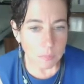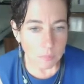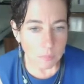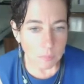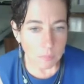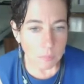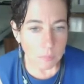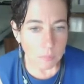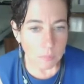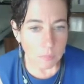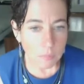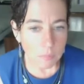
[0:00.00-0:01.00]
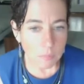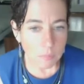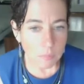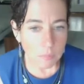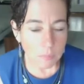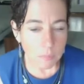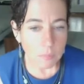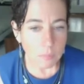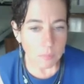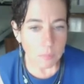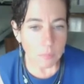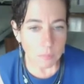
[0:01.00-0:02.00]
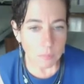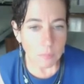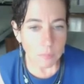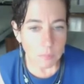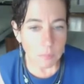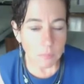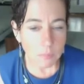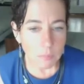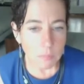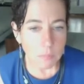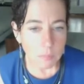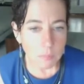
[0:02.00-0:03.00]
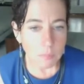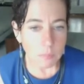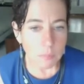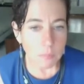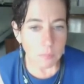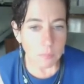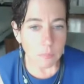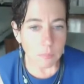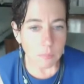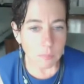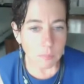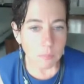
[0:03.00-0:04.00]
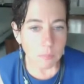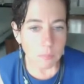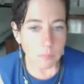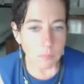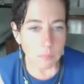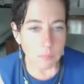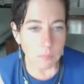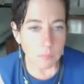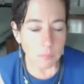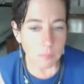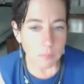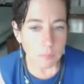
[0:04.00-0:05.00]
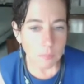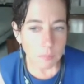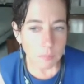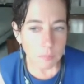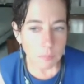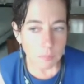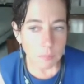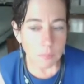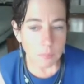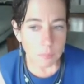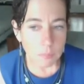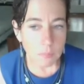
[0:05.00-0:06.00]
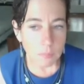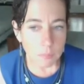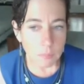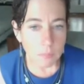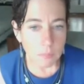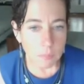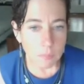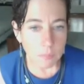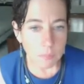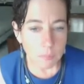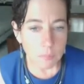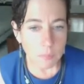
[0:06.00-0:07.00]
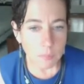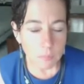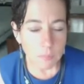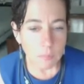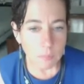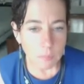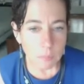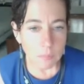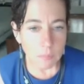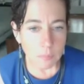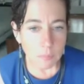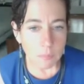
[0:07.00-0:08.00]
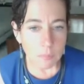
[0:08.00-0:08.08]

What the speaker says: [no speech]